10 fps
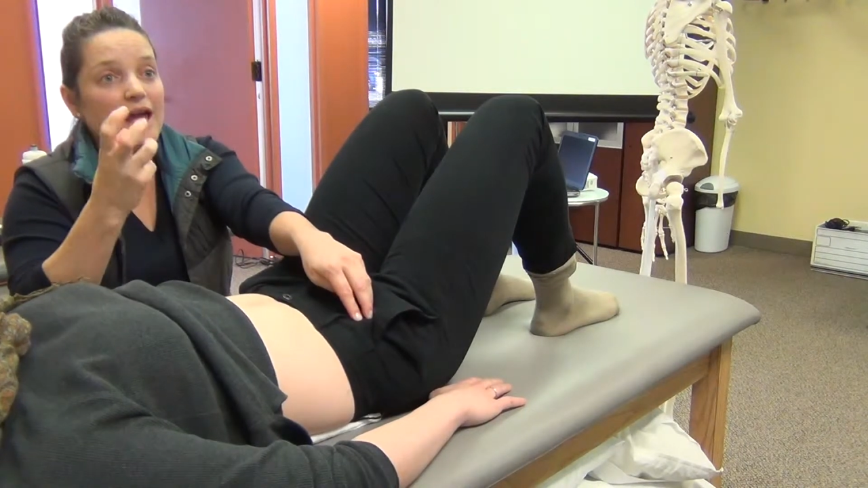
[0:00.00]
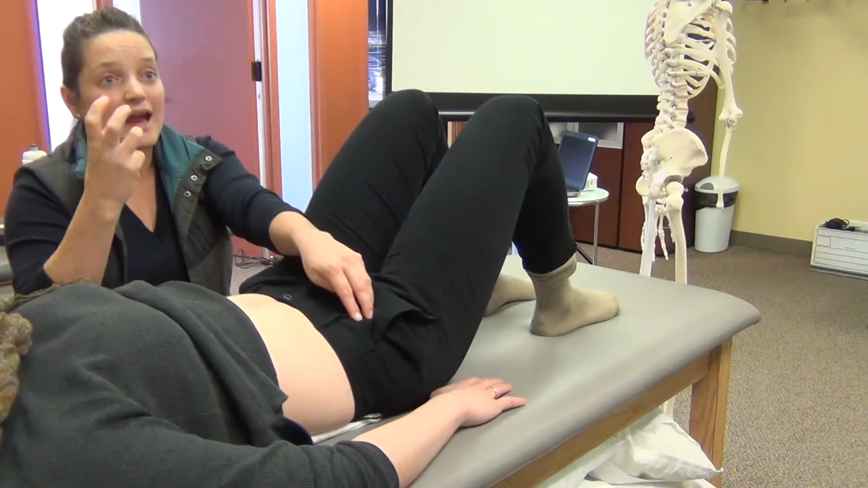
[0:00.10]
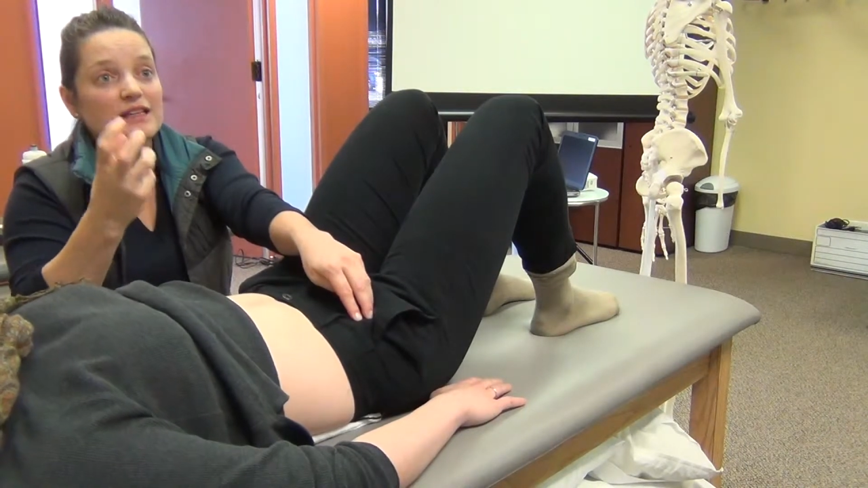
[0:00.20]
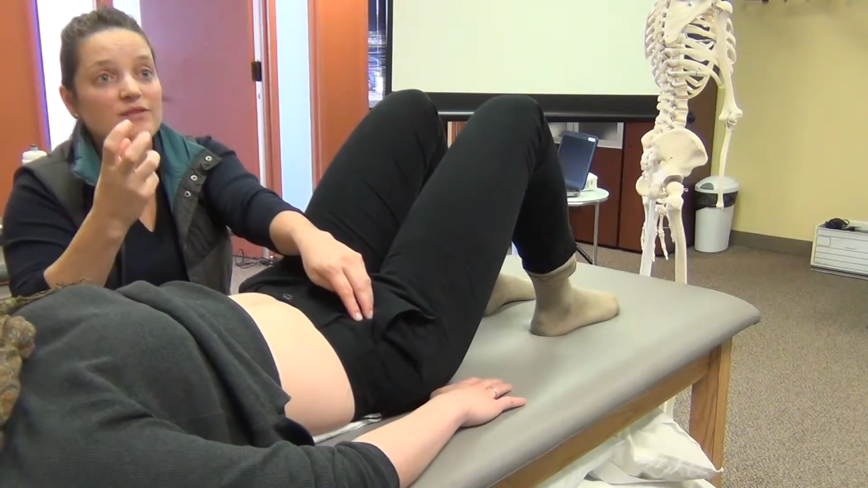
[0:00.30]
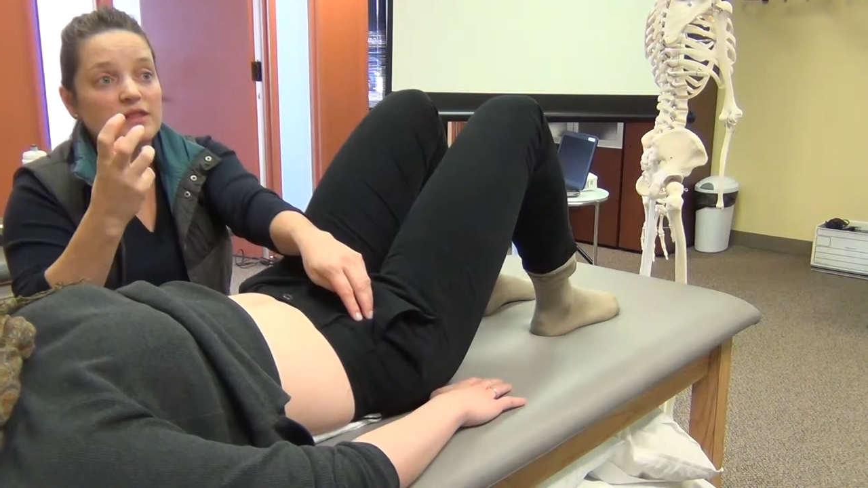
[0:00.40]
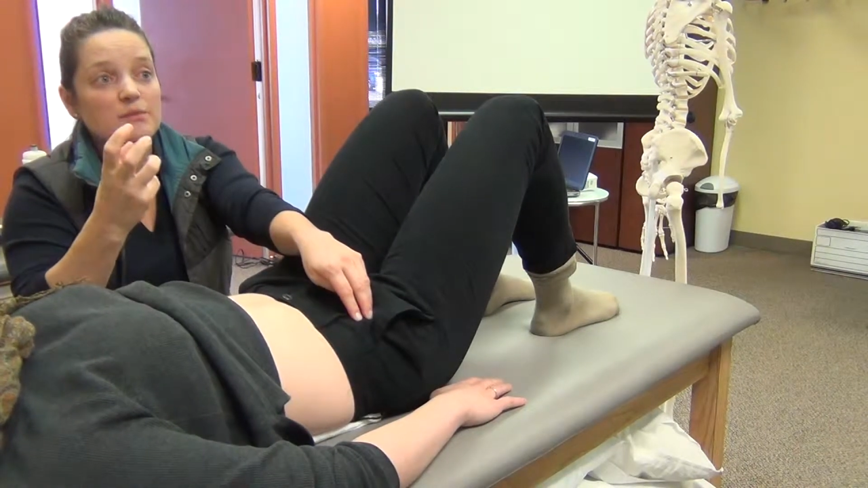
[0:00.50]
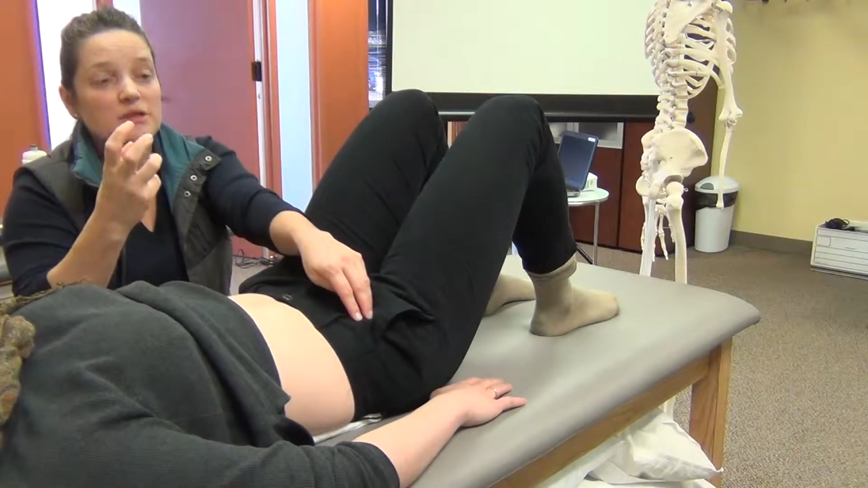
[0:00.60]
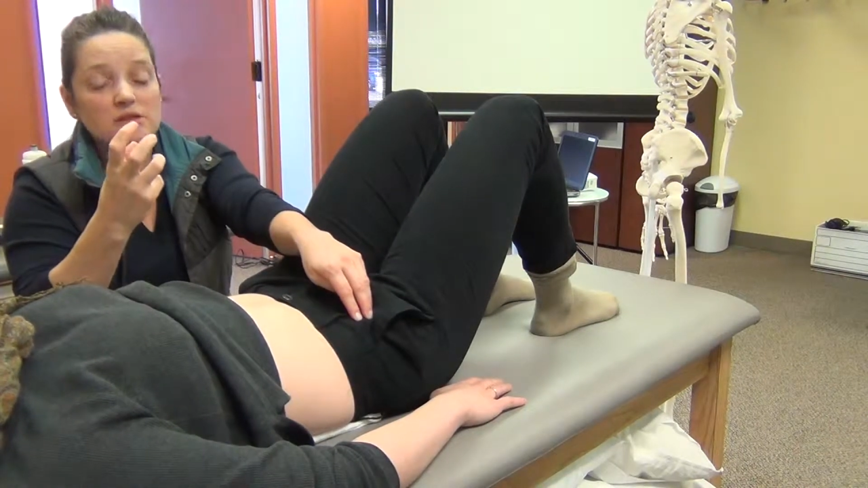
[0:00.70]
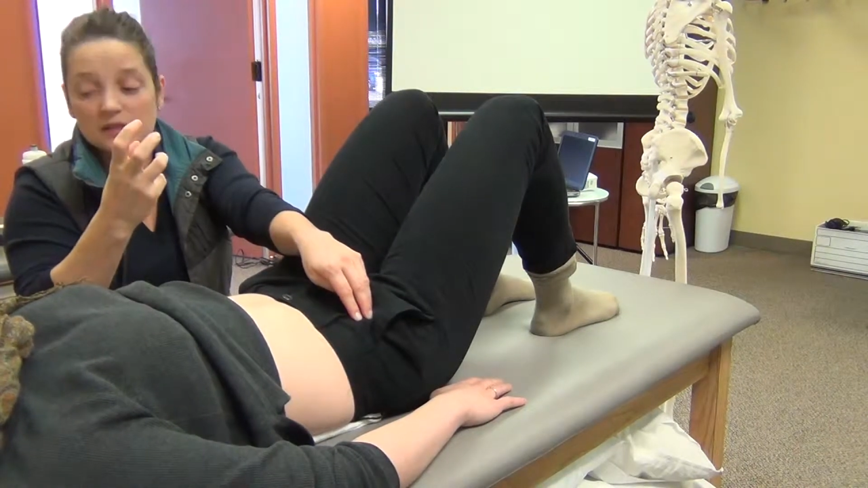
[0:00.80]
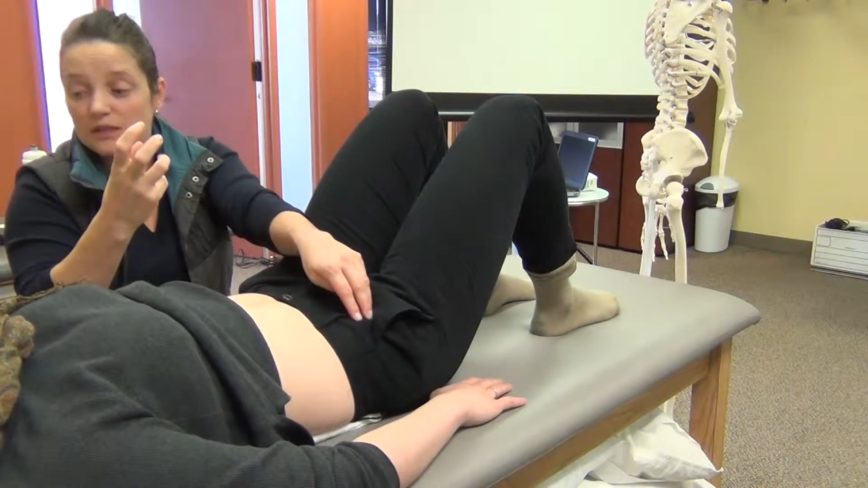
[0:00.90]
activate the
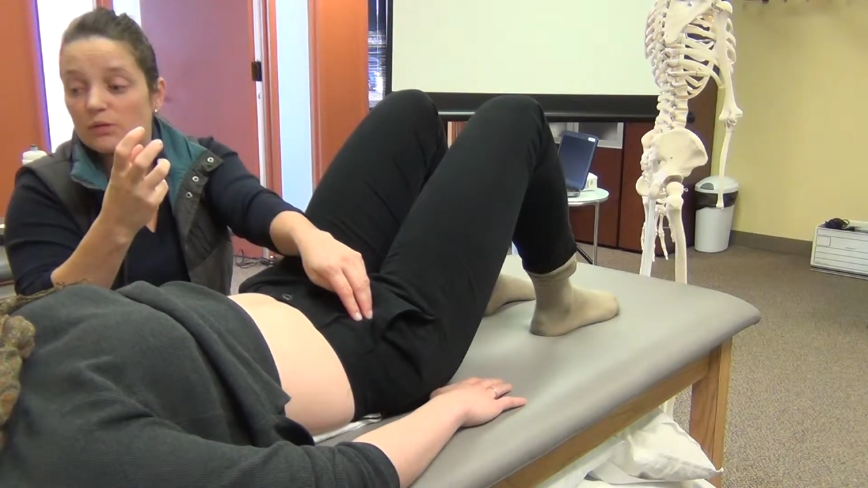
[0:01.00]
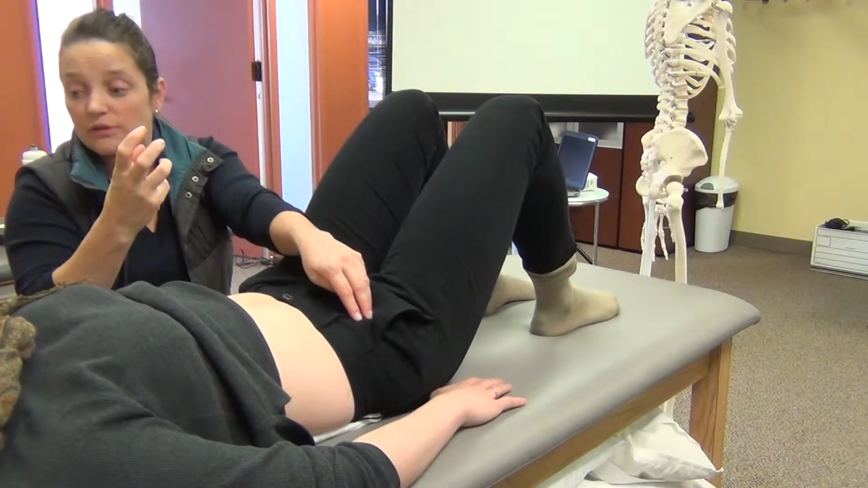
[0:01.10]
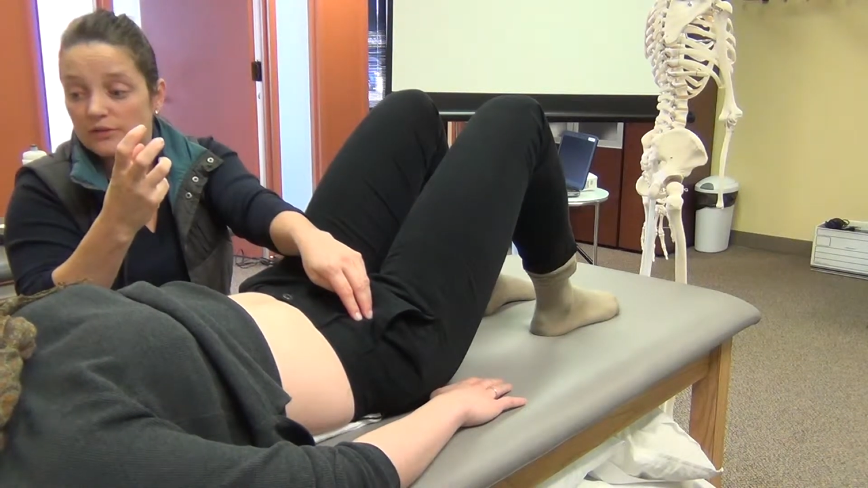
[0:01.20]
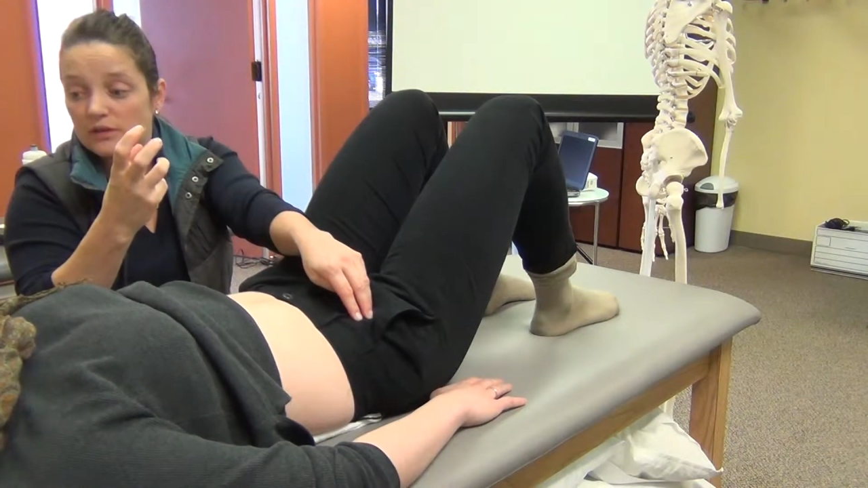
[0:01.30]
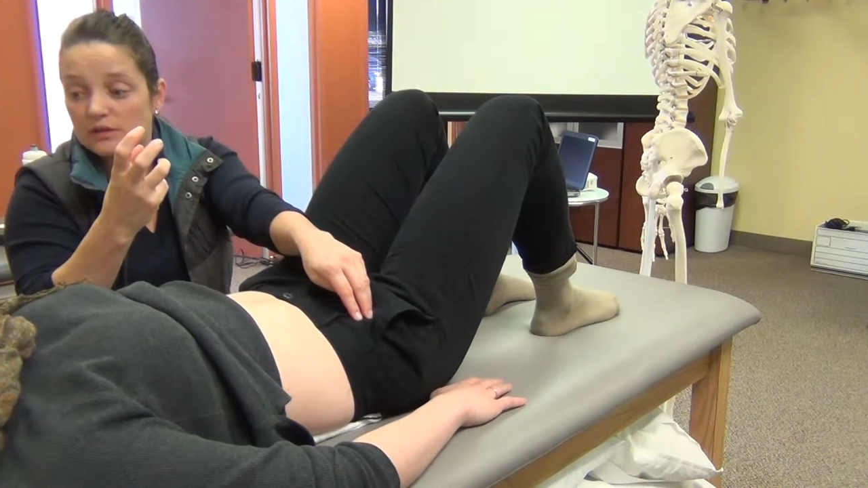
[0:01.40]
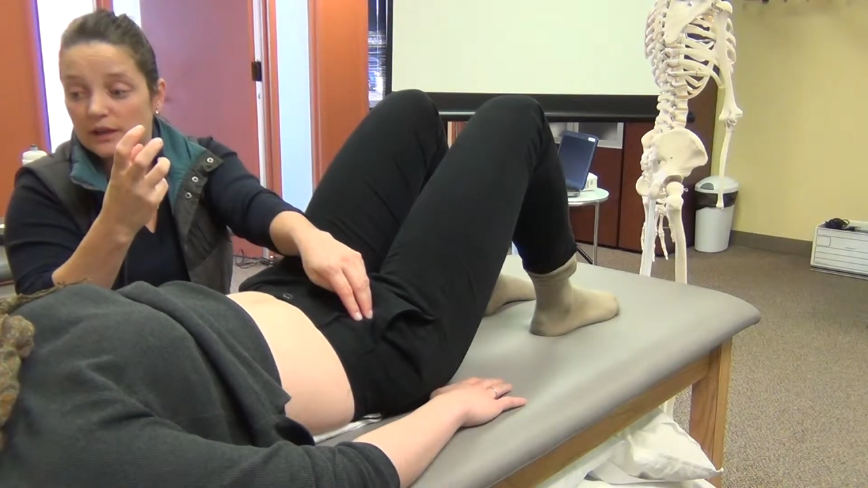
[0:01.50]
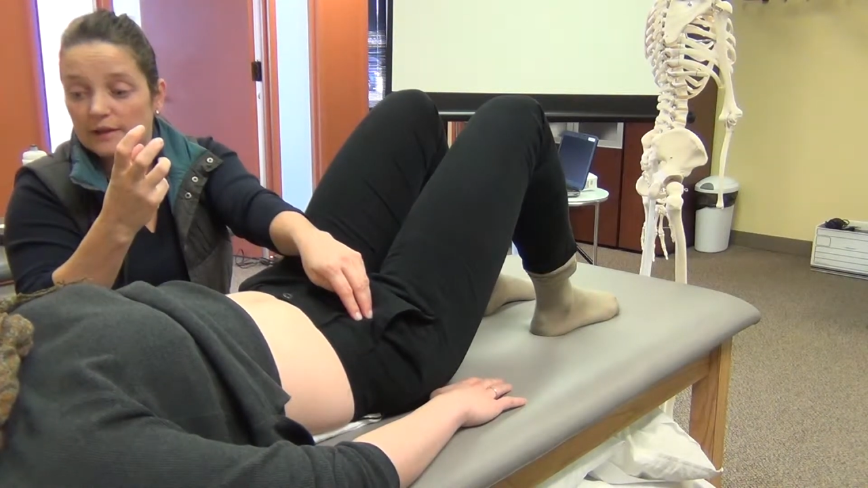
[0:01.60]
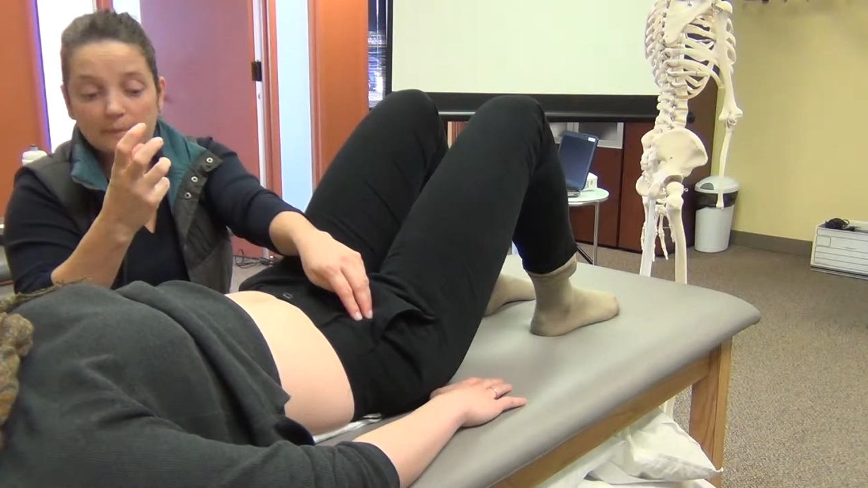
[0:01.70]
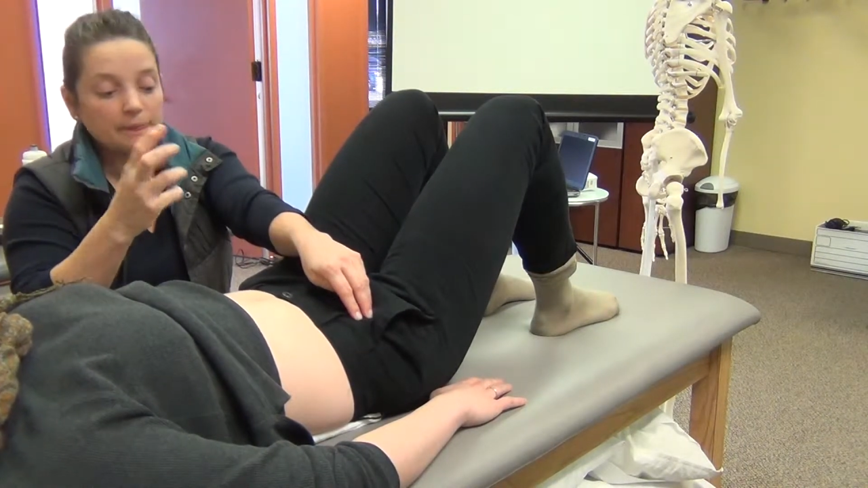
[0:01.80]
muscle and see what it feels like.